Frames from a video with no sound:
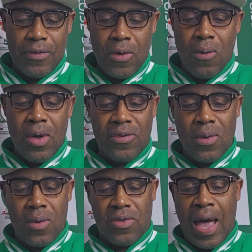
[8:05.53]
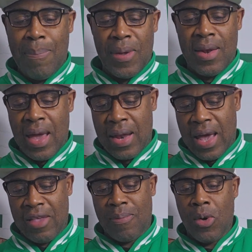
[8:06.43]
once you type in
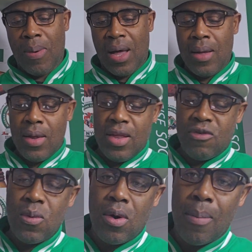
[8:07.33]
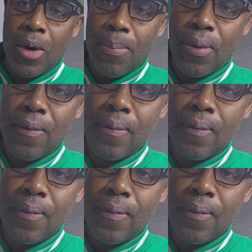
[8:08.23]
NIS Mobile, this will come up.